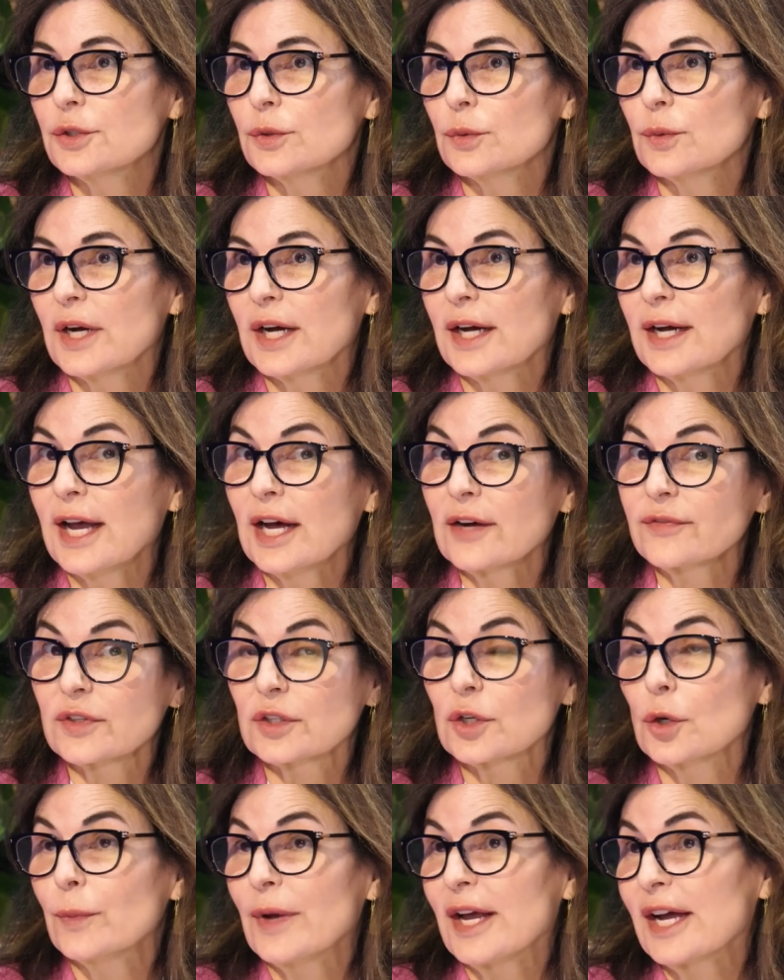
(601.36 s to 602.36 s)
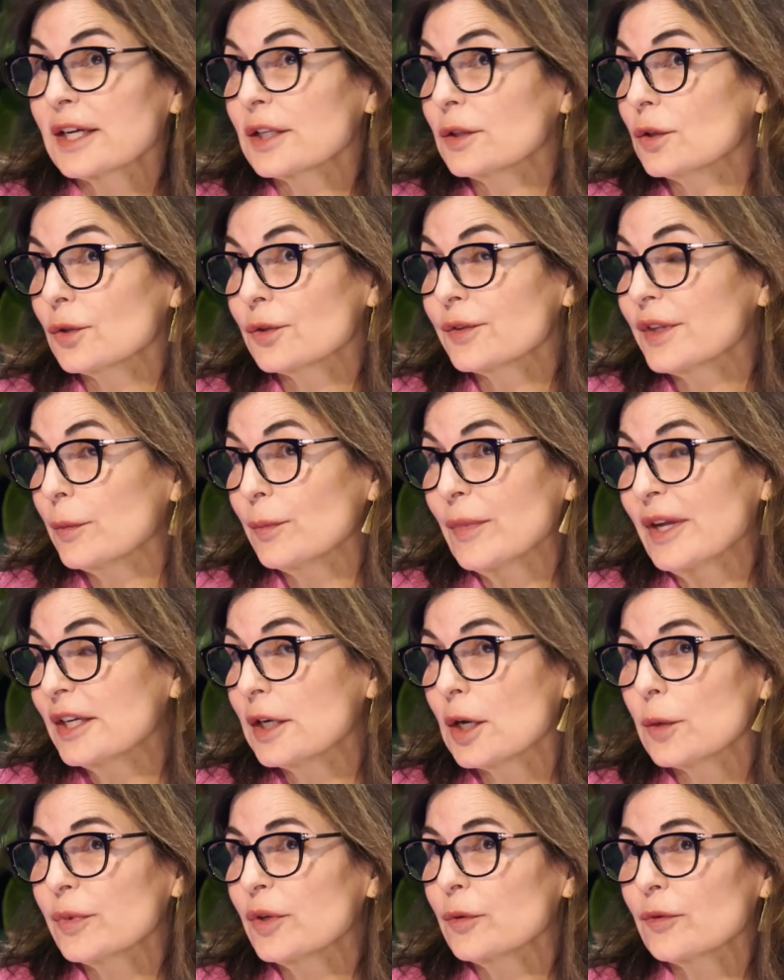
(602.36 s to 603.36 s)
to uh, have to go back and learn that may
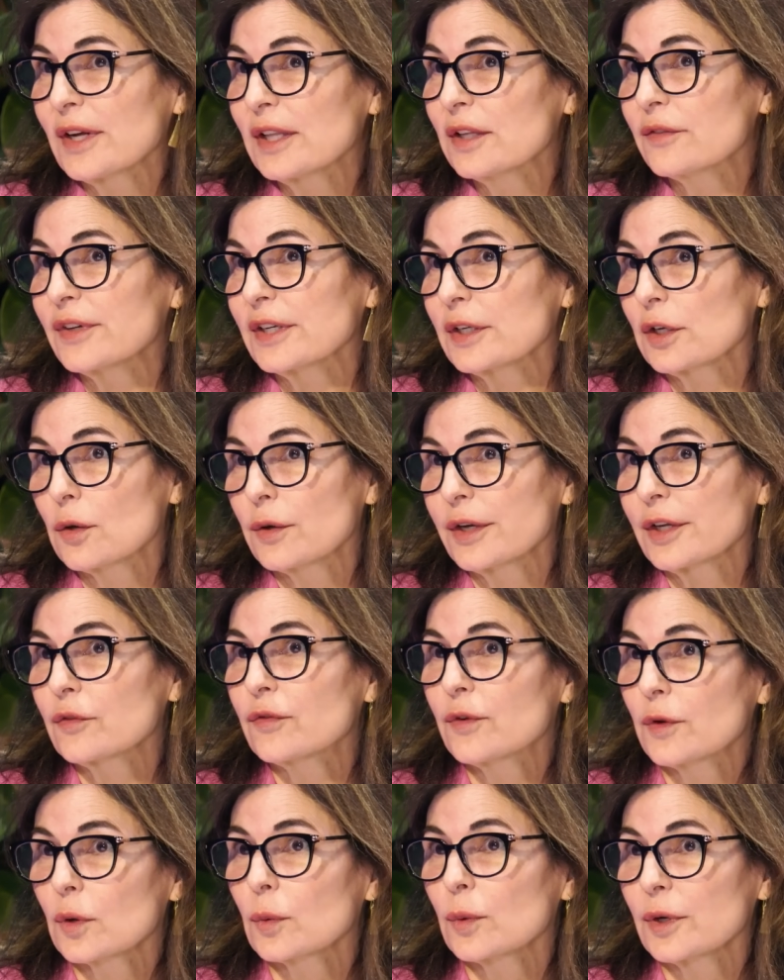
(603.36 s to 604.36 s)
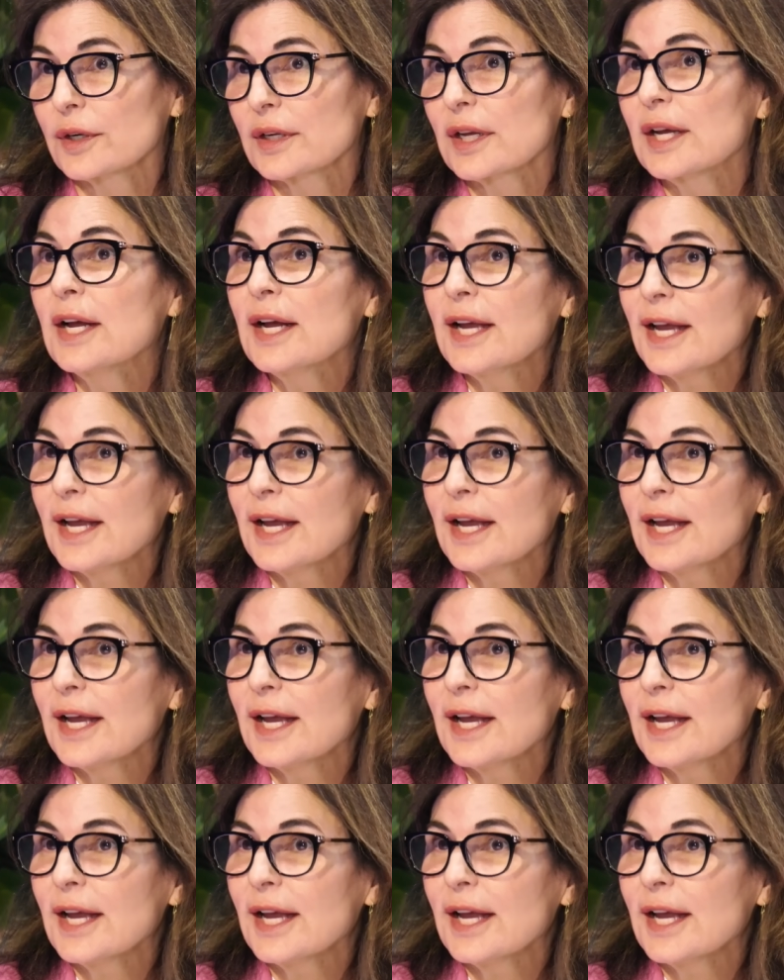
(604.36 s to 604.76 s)
not be relevant going forward.